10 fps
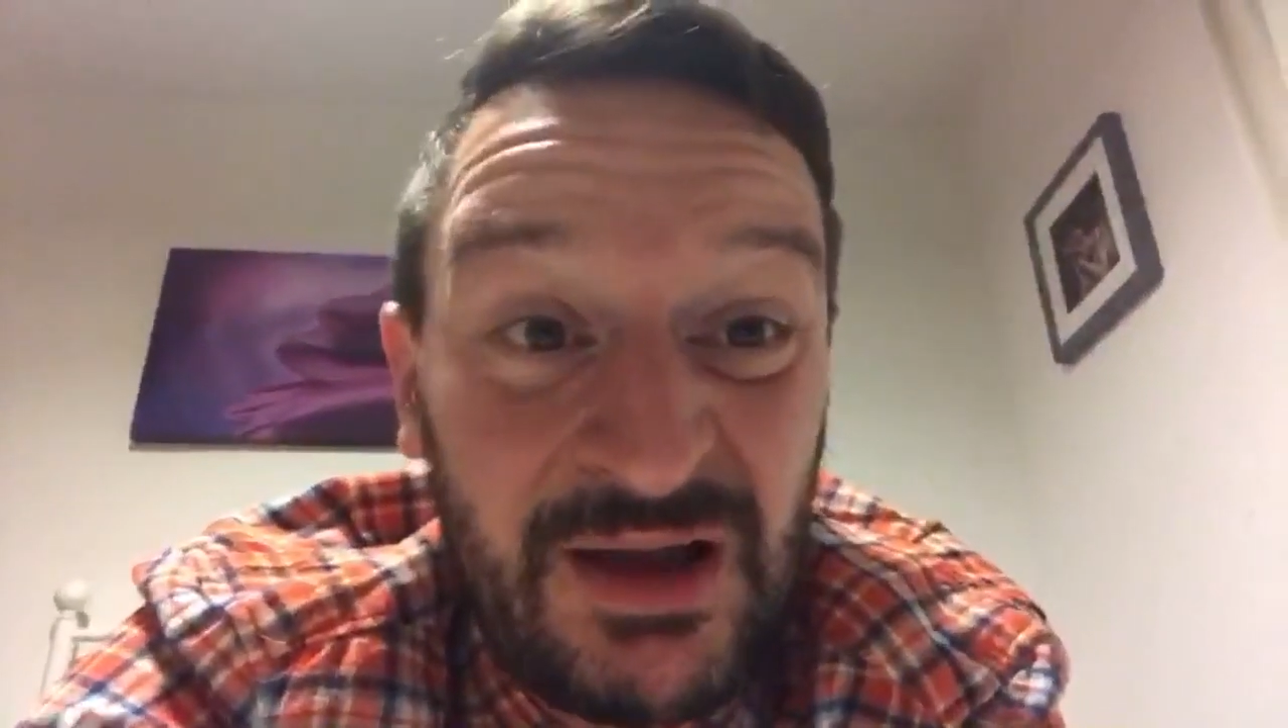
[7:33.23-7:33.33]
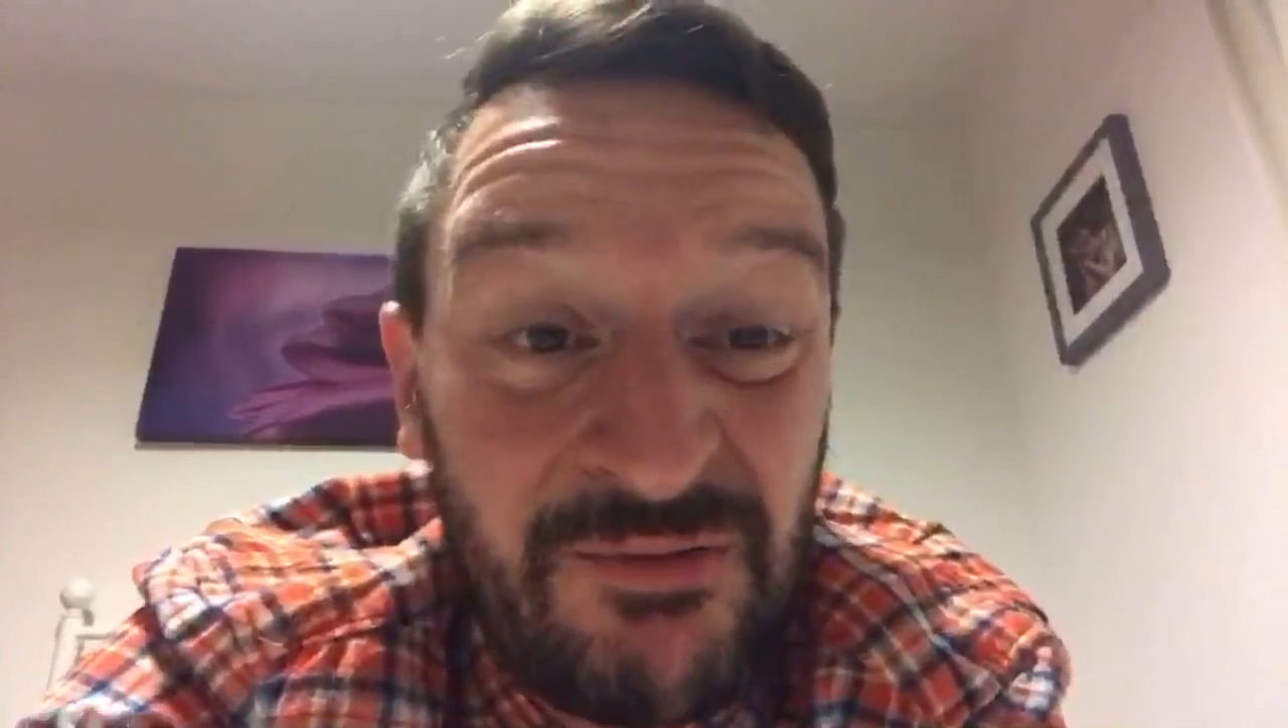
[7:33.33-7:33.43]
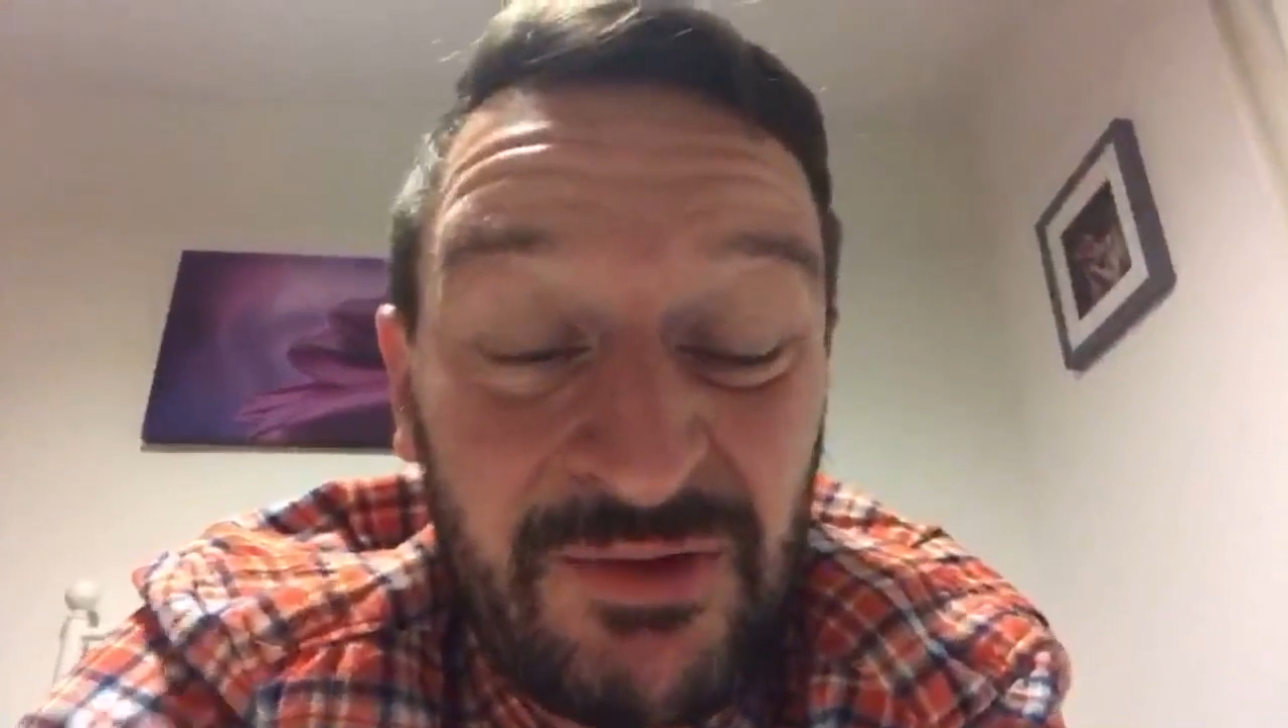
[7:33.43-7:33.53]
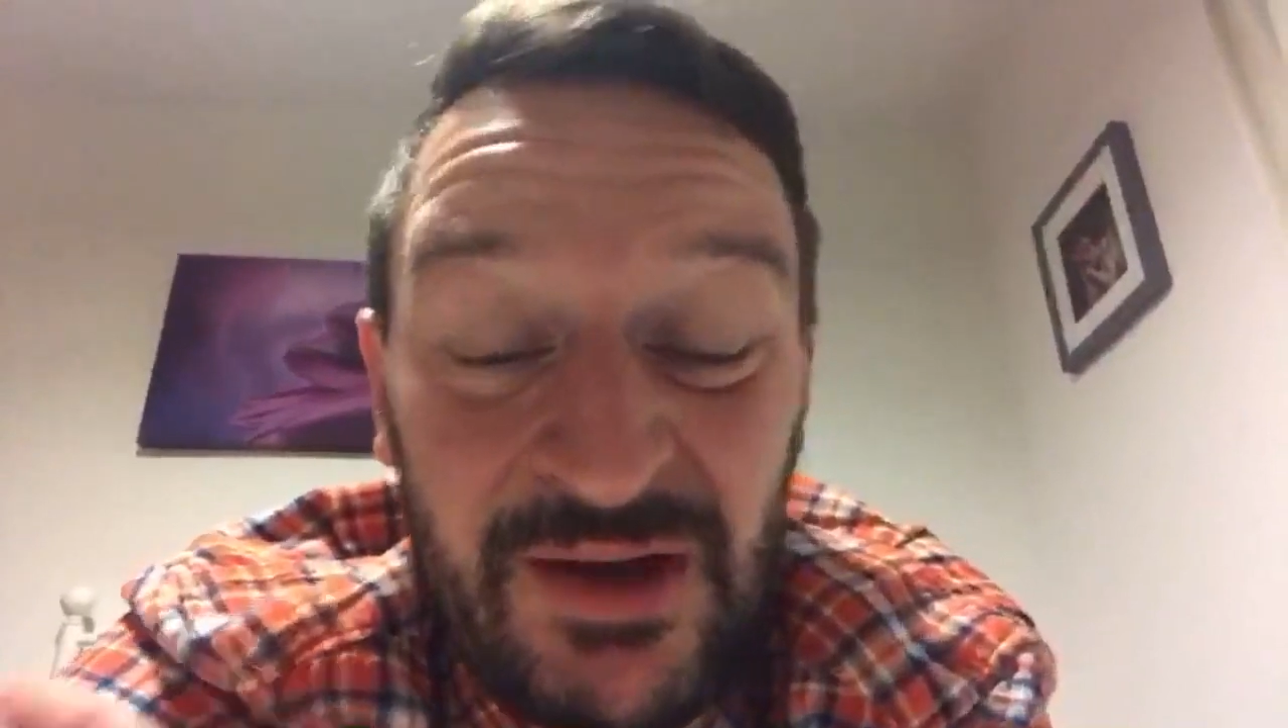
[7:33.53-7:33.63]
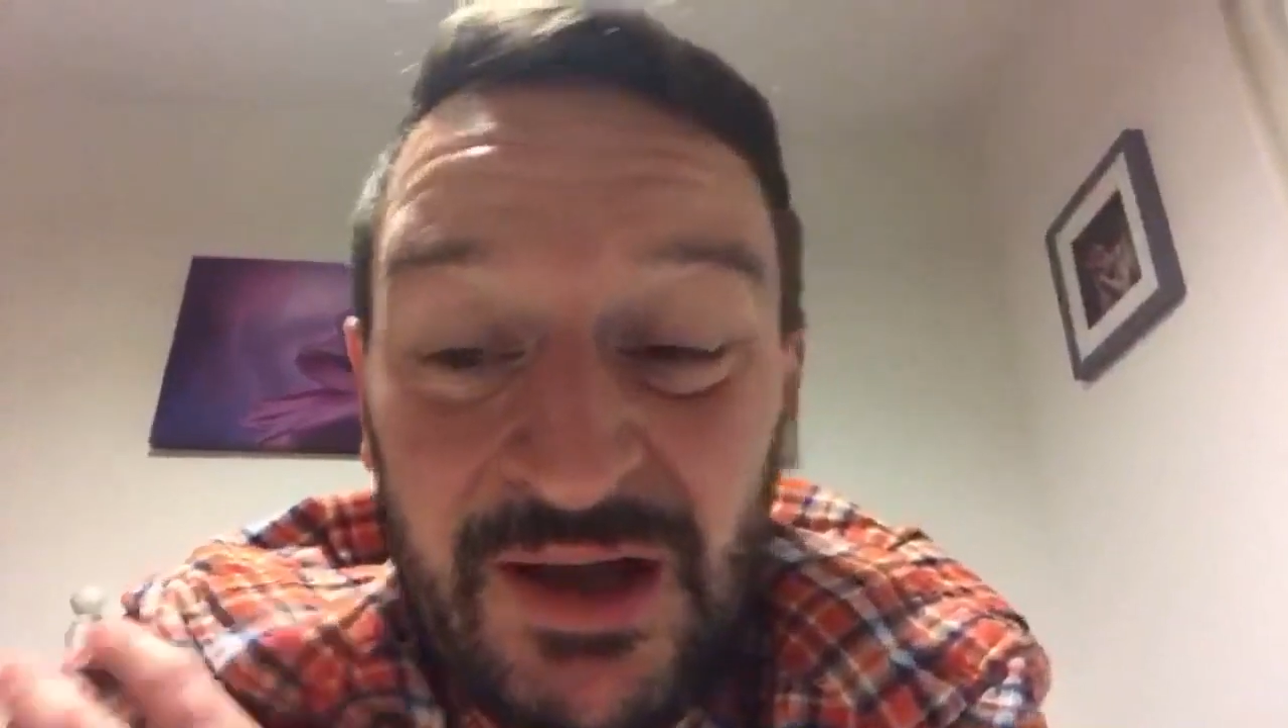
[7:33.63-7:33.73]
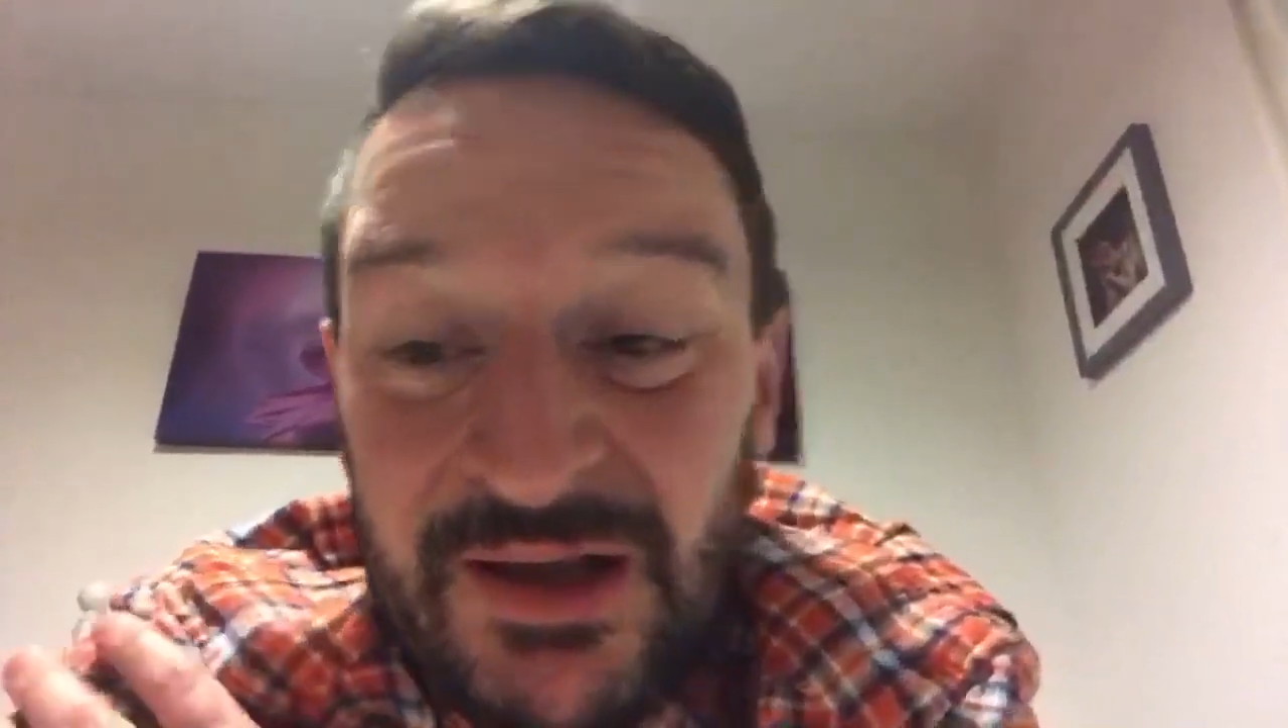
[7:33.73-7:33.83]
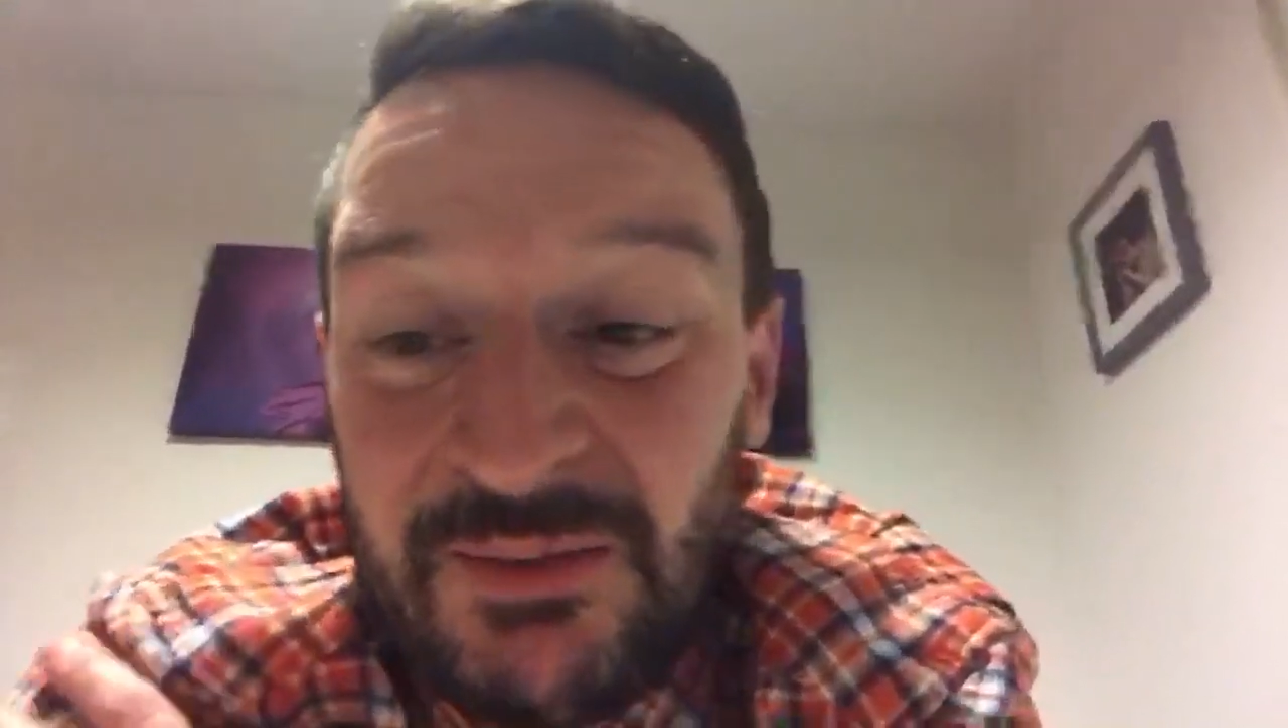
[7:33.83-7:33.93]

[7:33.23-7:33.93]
every day.